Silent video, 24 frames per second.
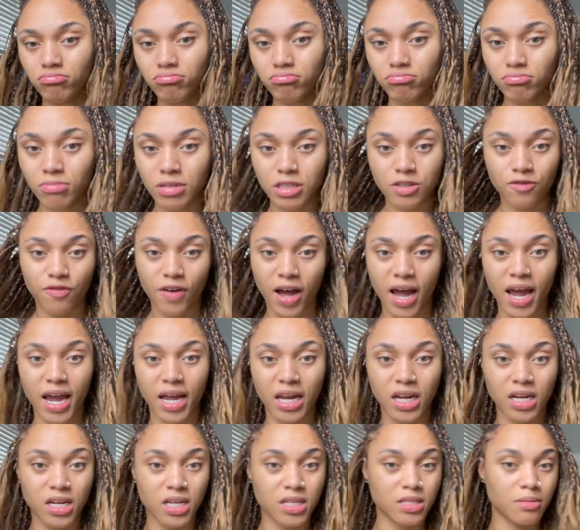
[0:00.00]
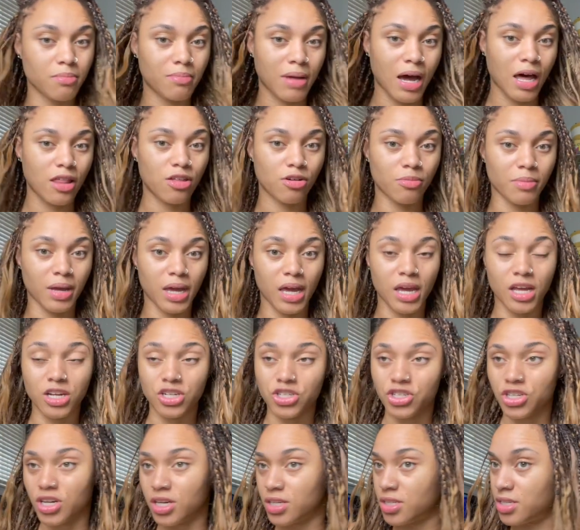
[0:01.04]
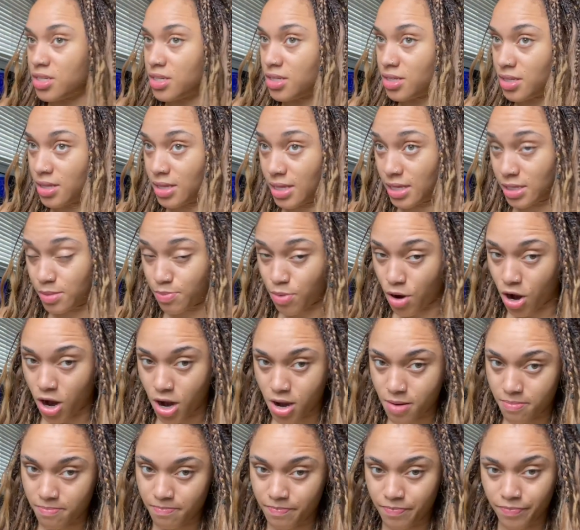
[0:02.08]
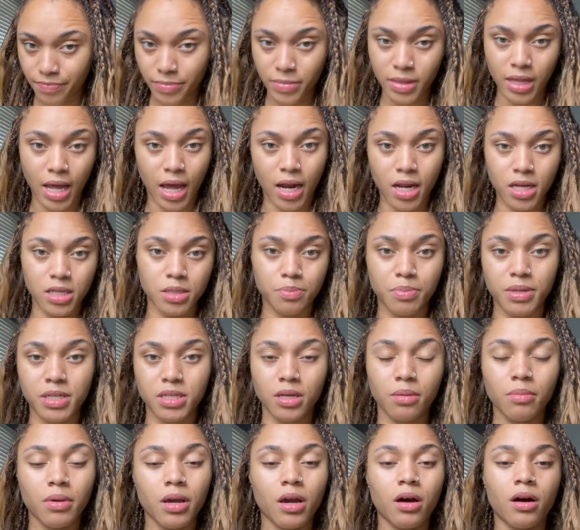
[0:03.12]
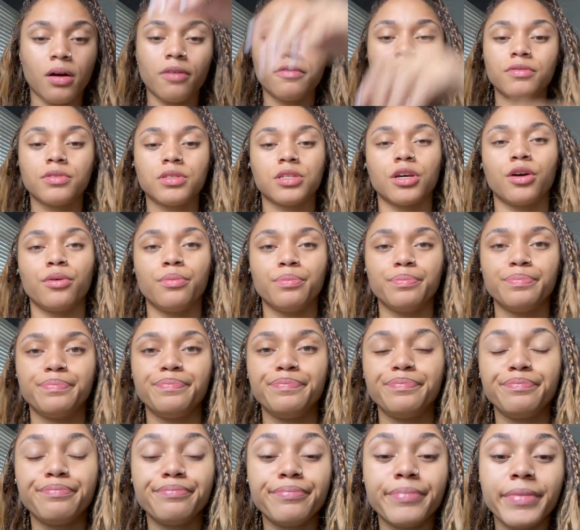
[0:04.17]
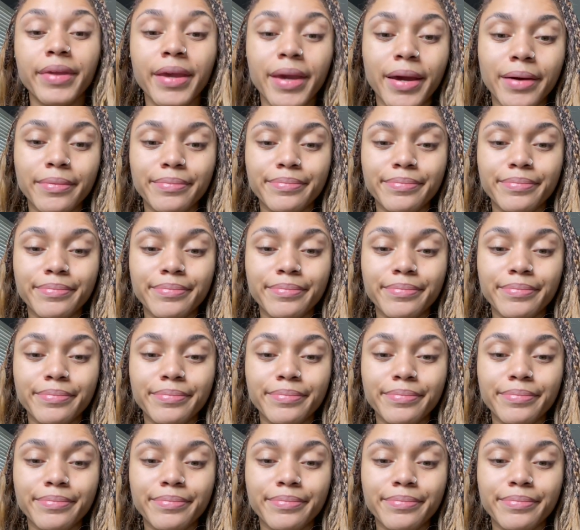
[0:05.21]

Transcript: It's fine. It doesn't bother me. It's just this part that is pissing me off. So, yeah.